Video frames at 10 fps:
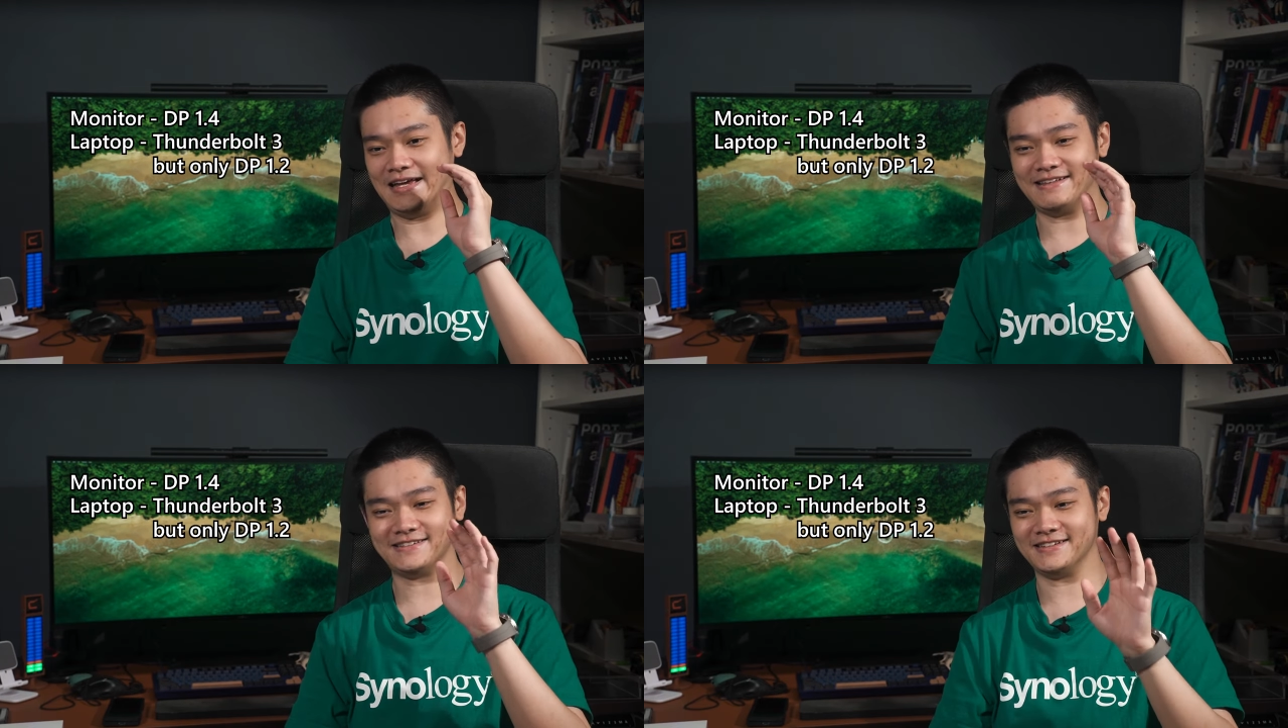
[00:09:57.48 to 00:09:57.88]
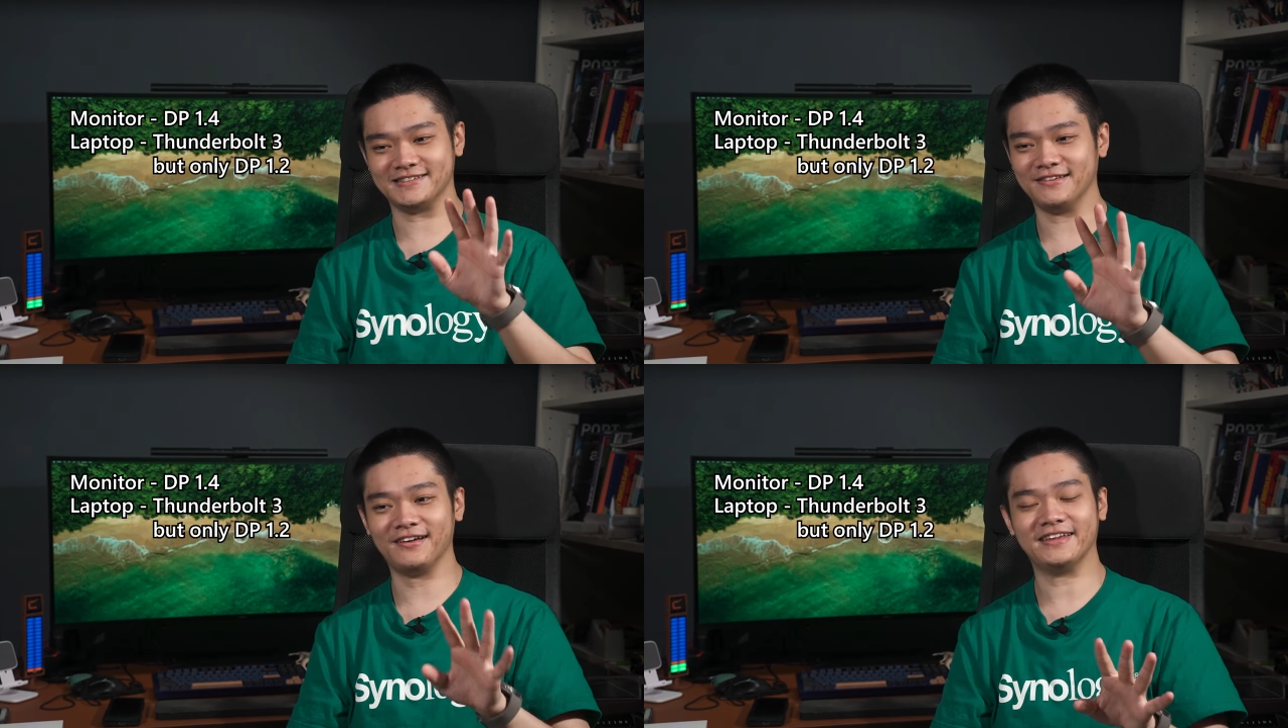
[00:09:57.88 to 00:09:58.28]
it's
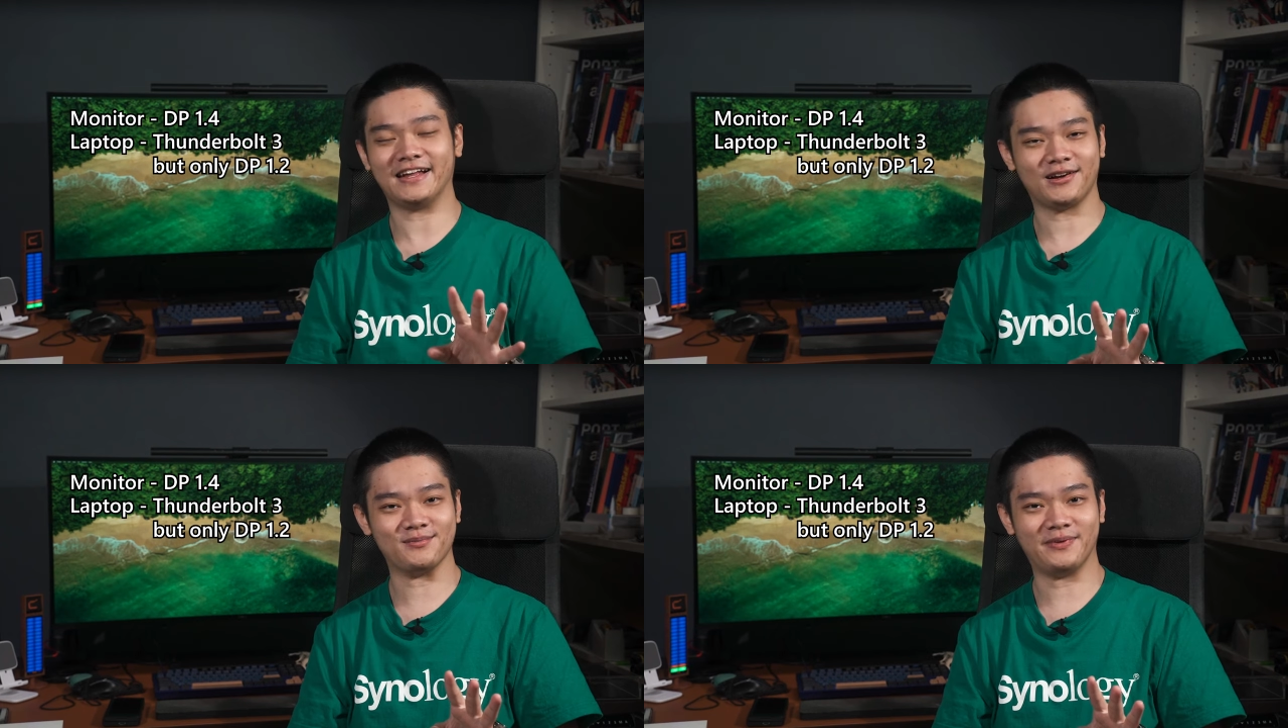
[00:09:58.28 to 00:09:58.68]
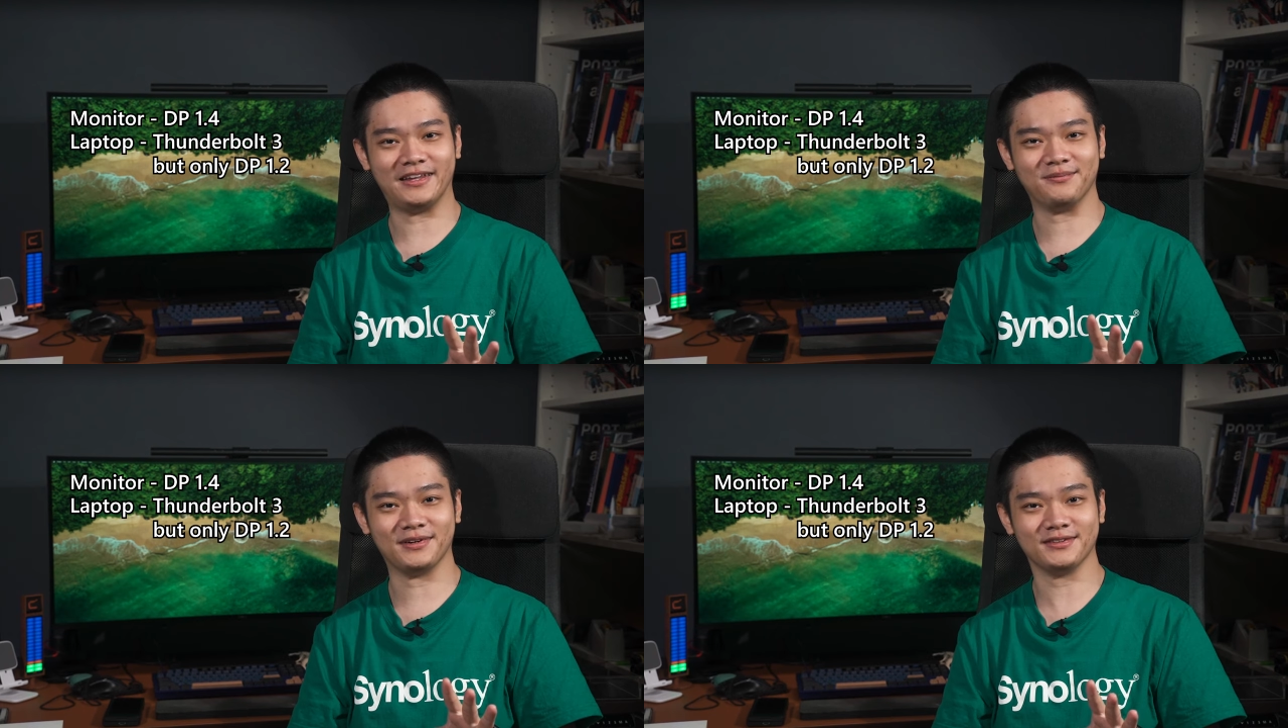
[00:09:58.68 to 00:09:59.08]
just not that
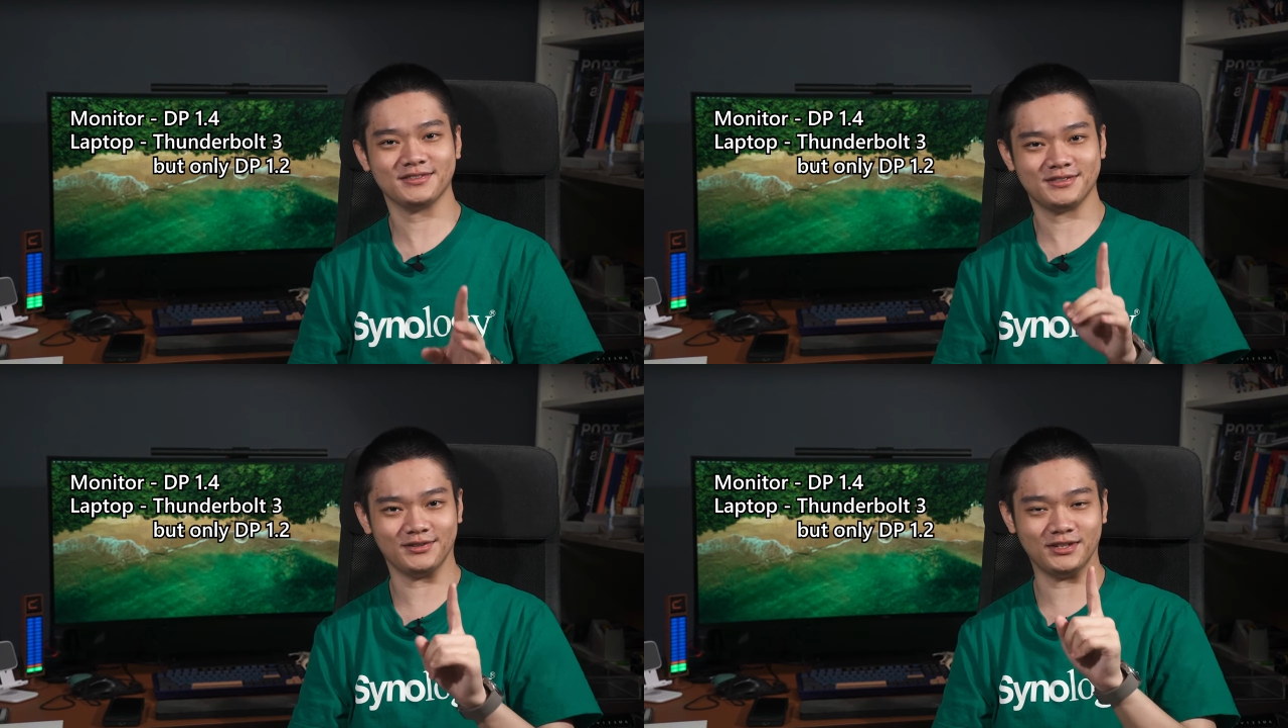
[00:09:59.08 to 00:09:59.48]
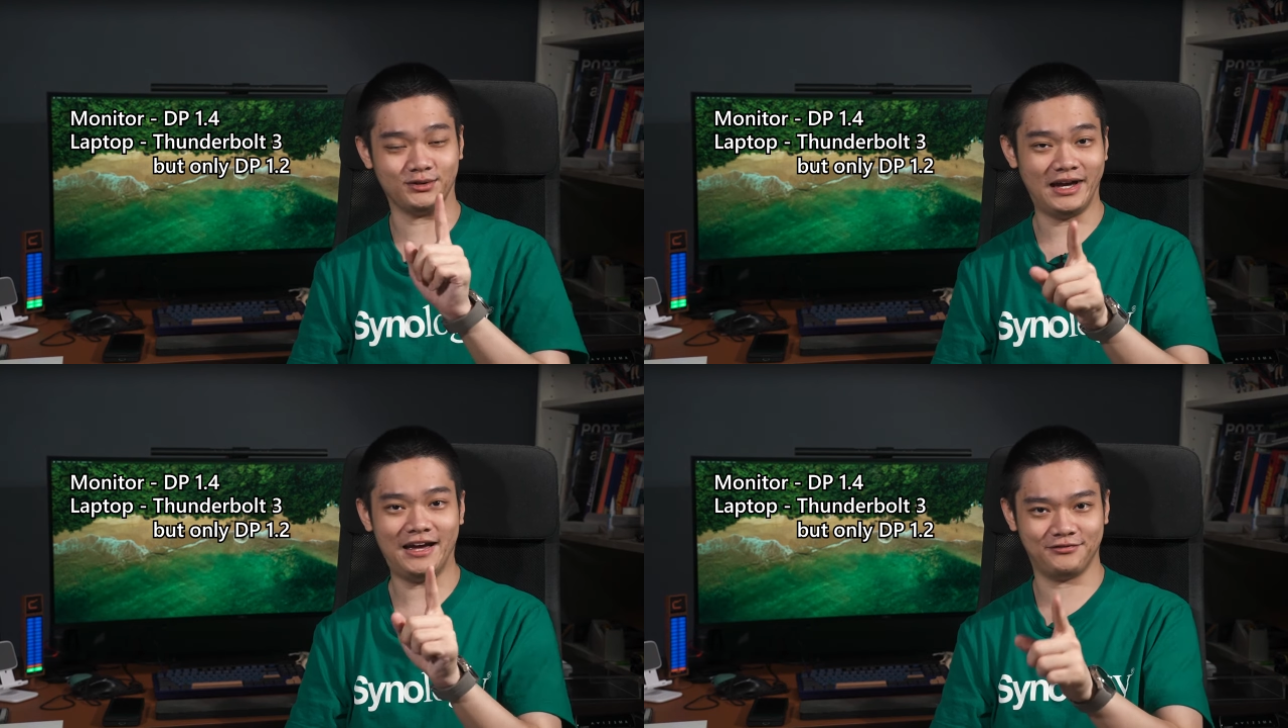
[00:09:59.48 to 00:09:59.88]
compatible, so
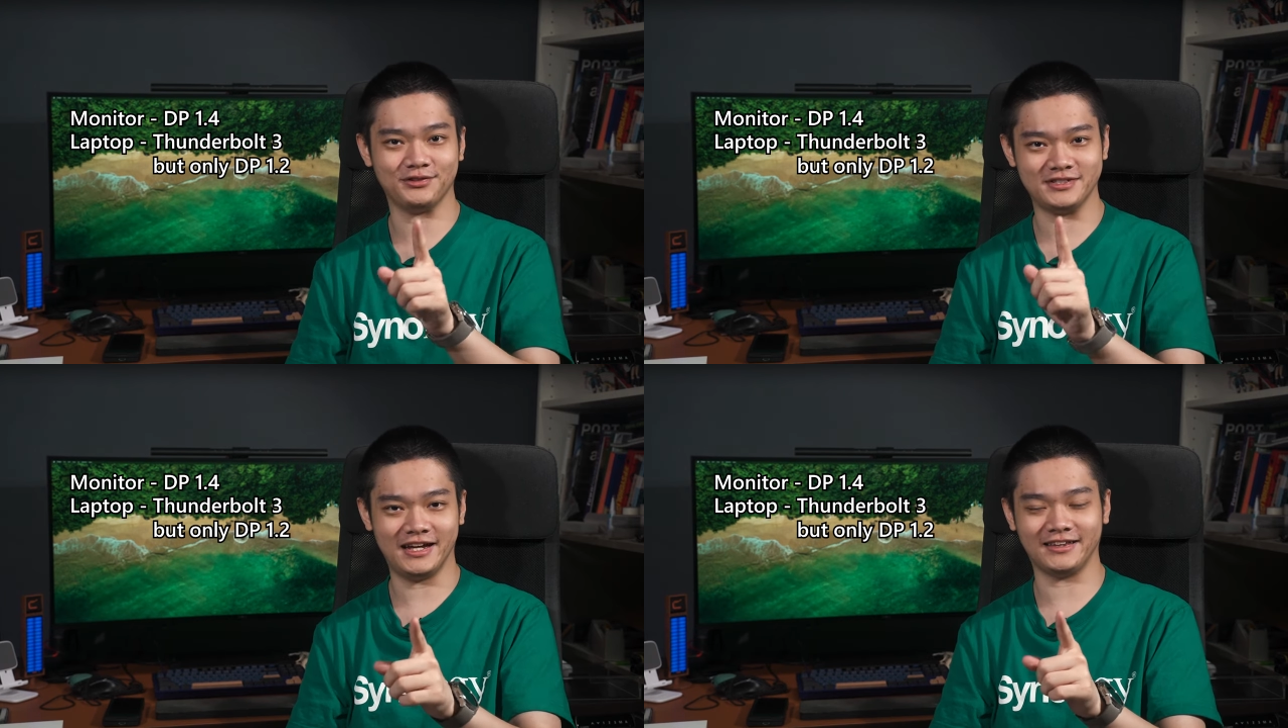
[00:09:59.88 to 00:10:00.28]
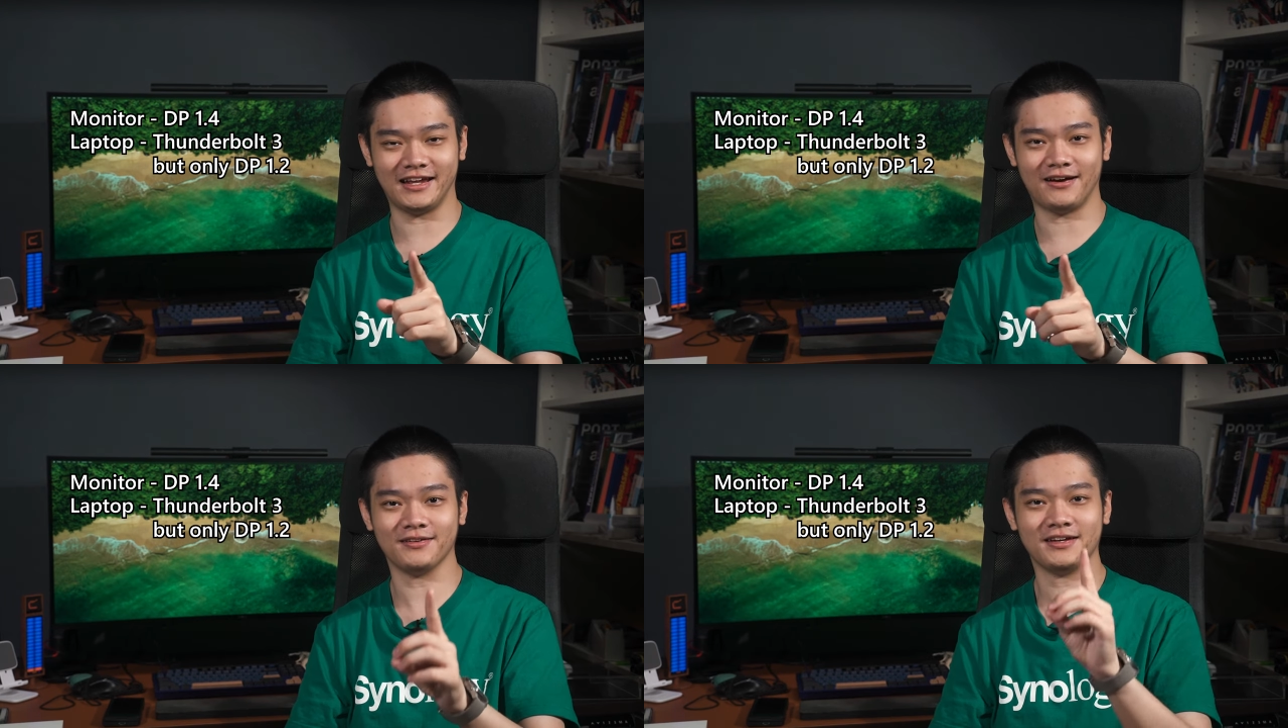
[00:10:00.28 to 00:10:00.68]
you have to check
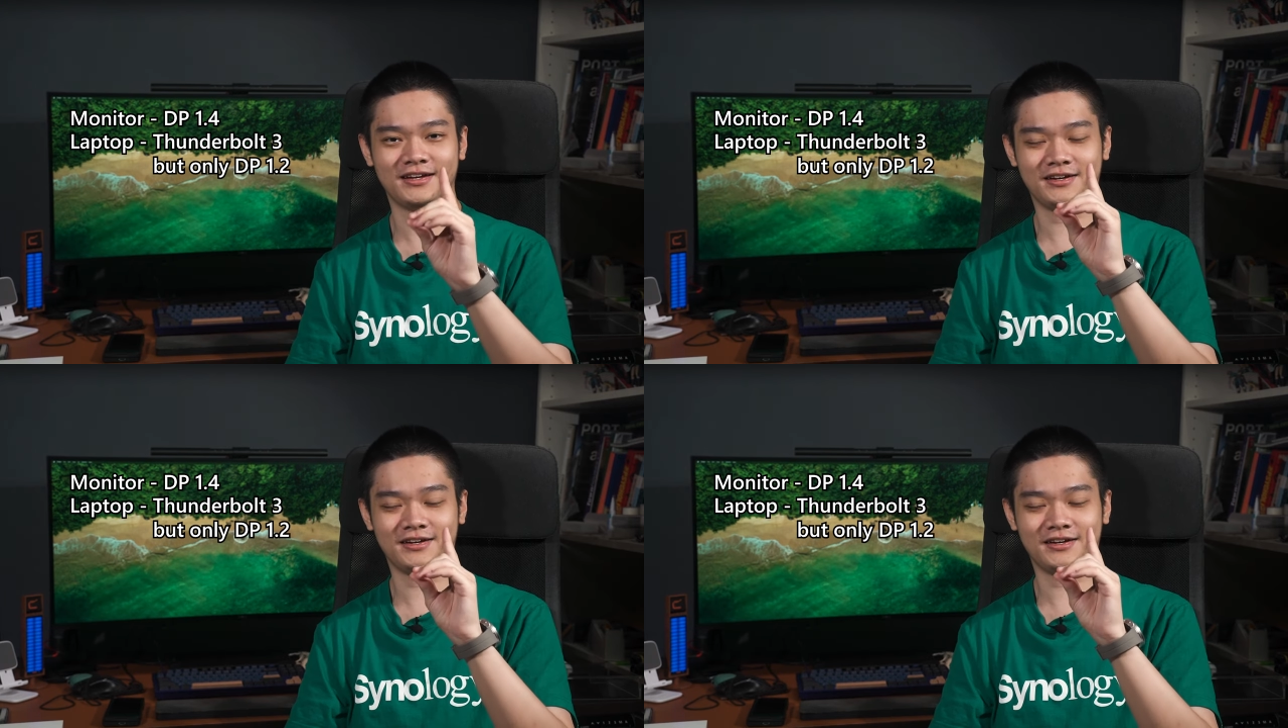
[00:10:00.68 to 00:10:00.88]
that out.